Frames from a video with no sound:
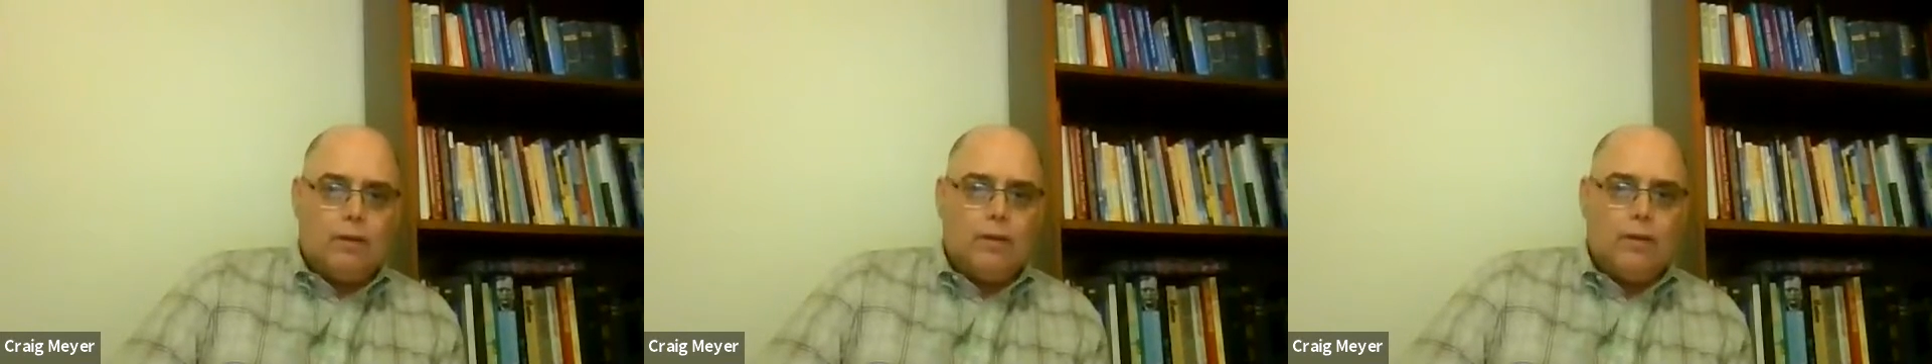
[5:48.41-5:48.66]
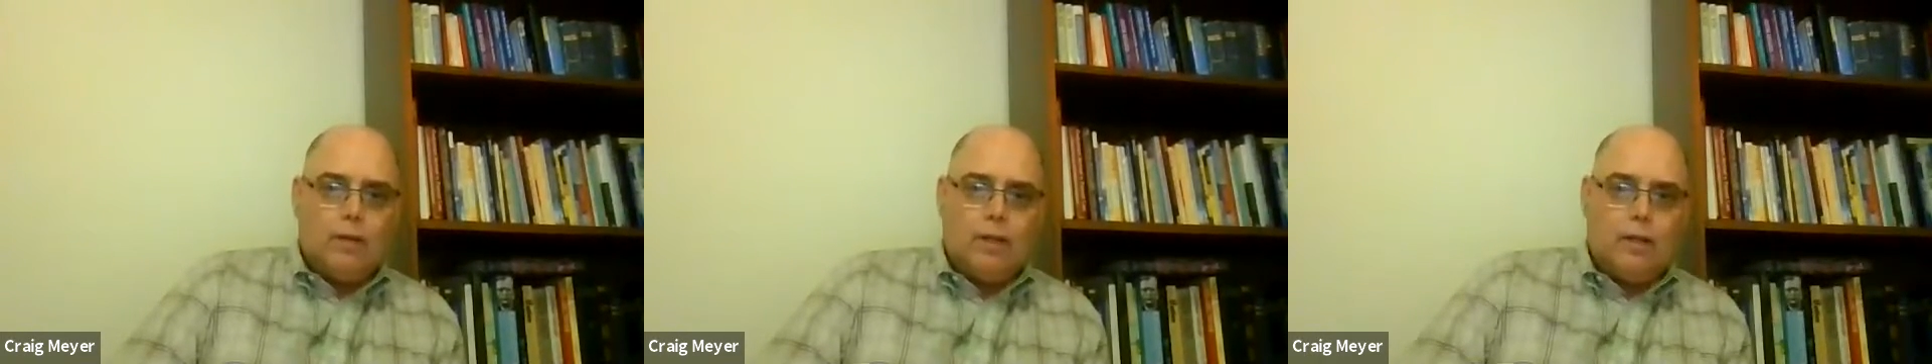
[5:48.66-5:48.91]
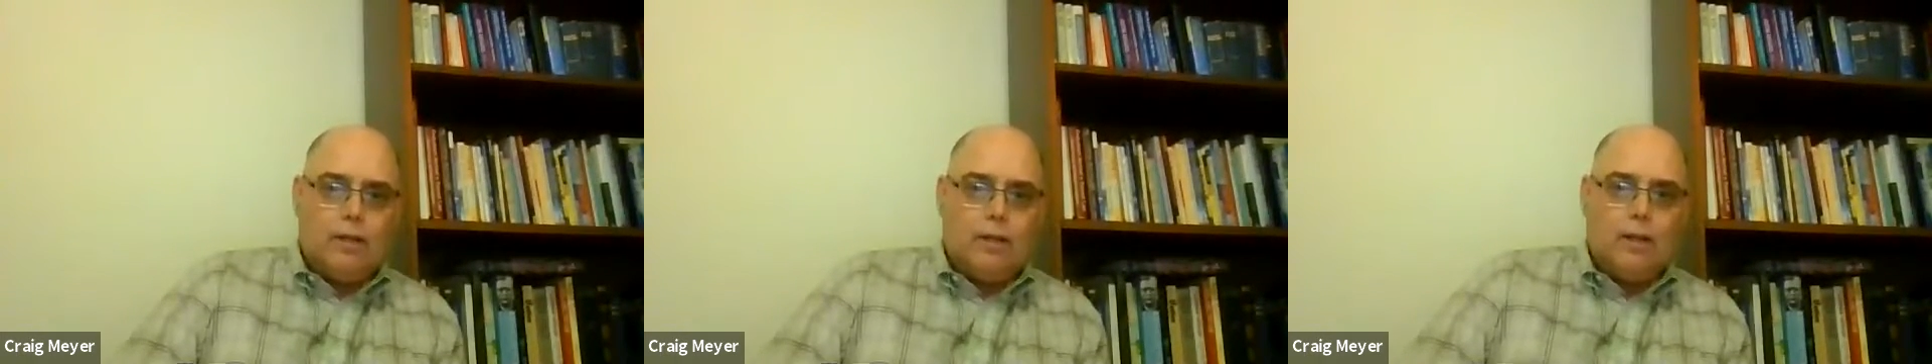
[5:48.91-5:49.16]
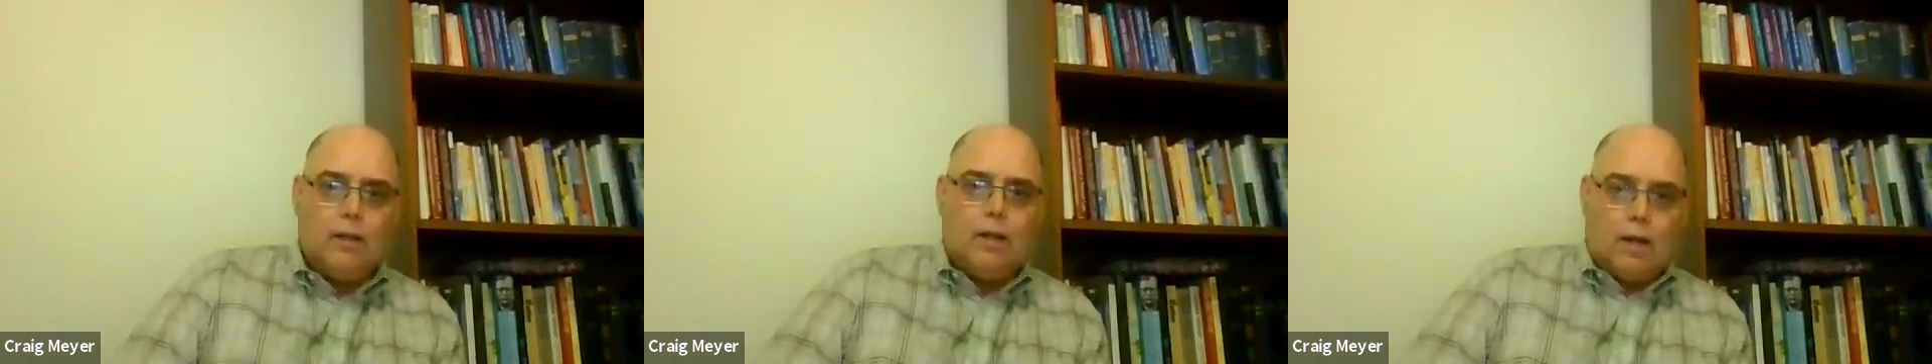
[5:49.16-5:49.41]
whatever you
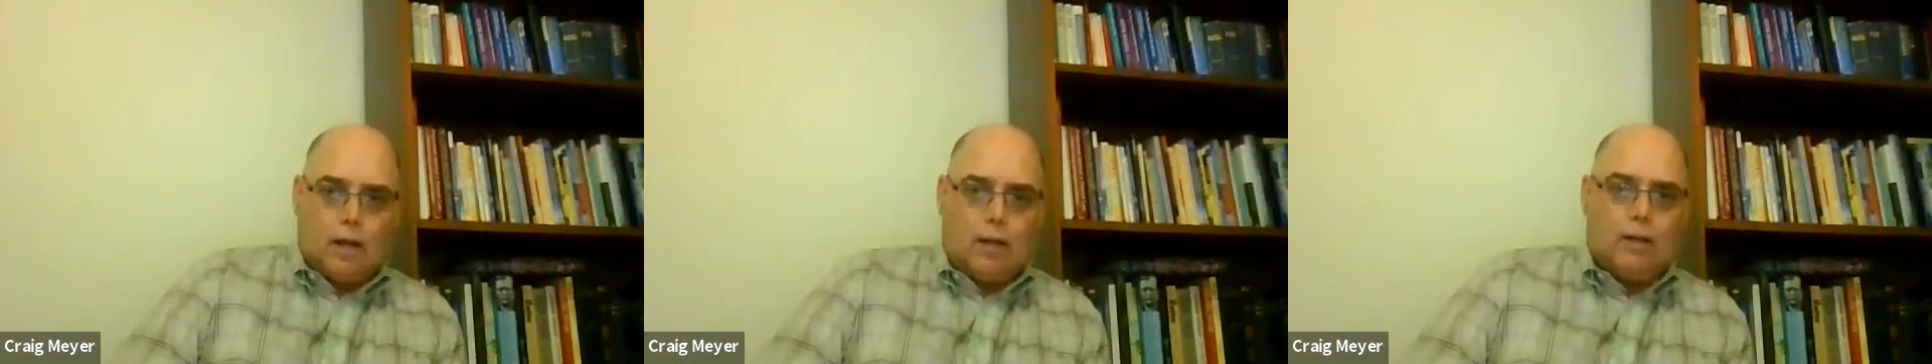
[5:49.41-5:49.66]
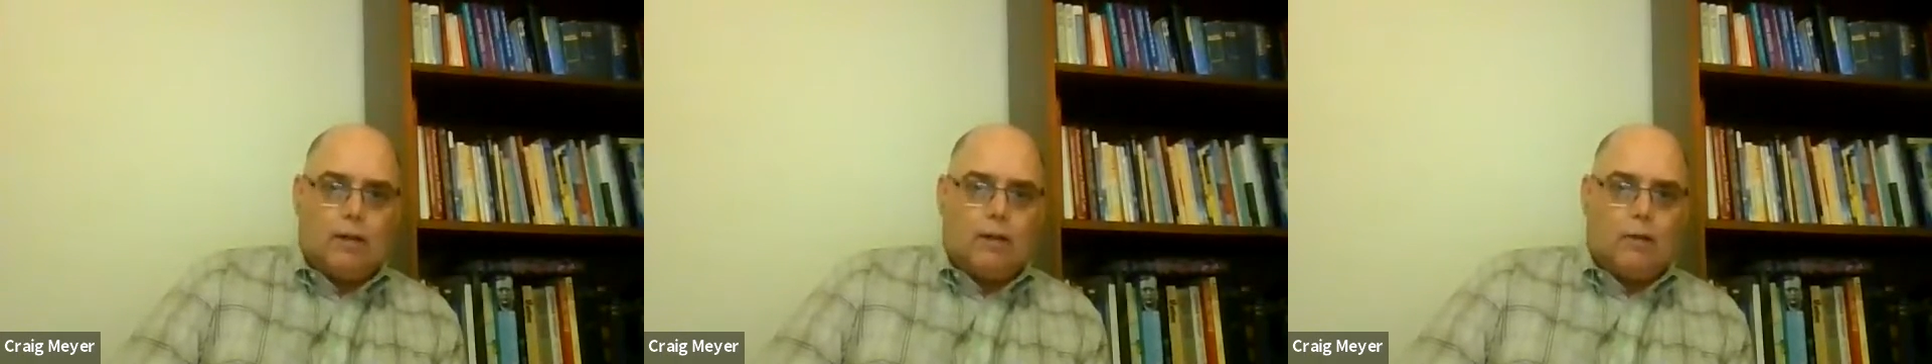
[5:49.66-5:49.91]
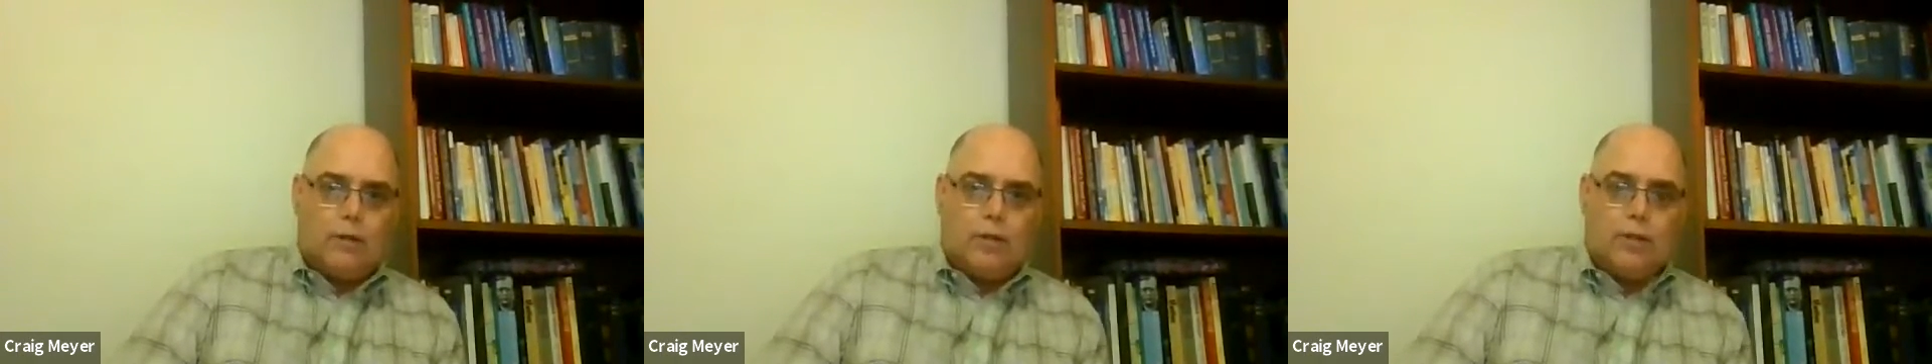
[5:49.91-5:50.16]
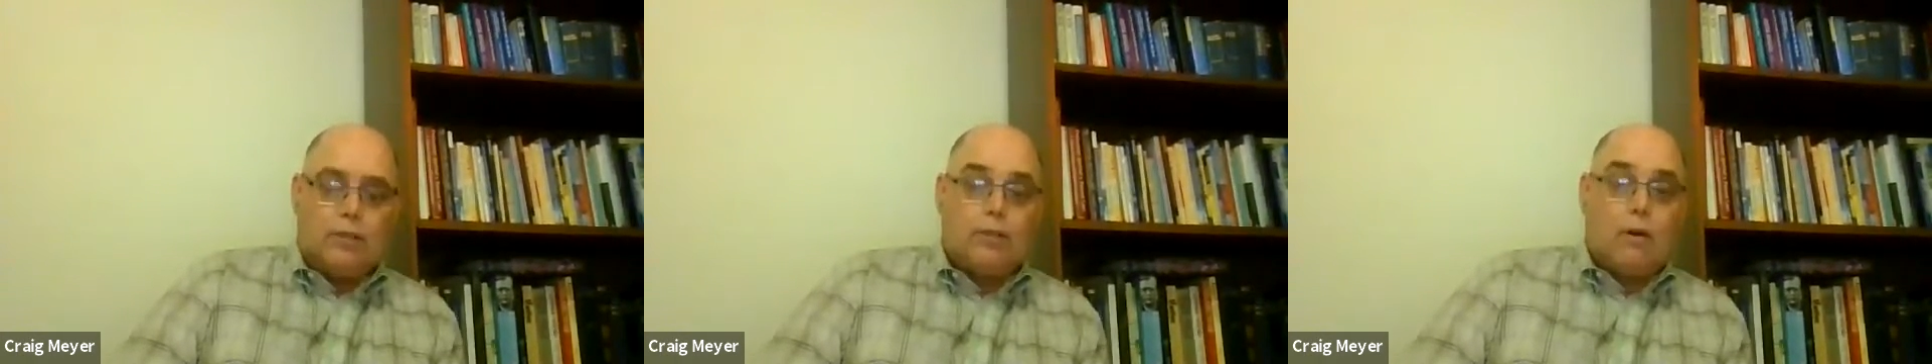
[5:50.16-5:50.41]
need.
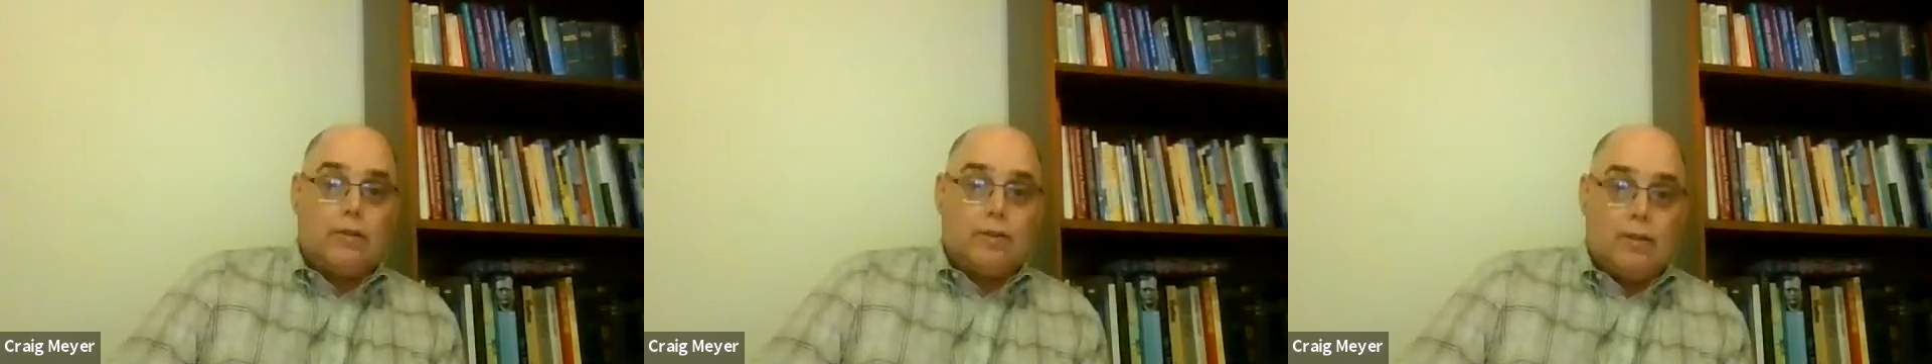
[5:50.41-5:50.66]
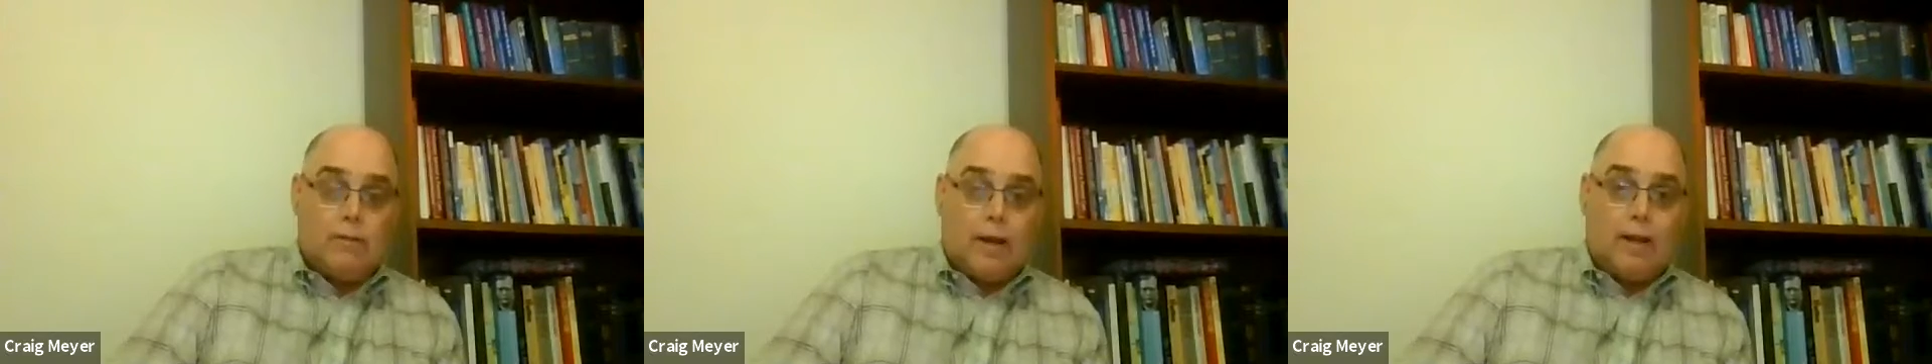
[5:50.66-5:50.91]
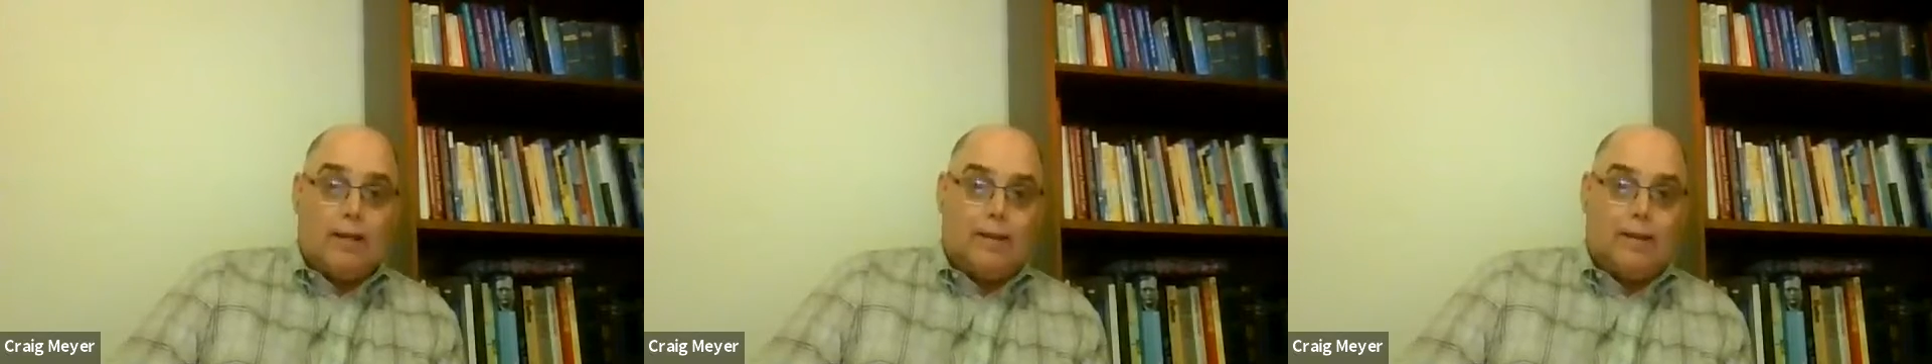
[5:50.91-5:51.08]
We just always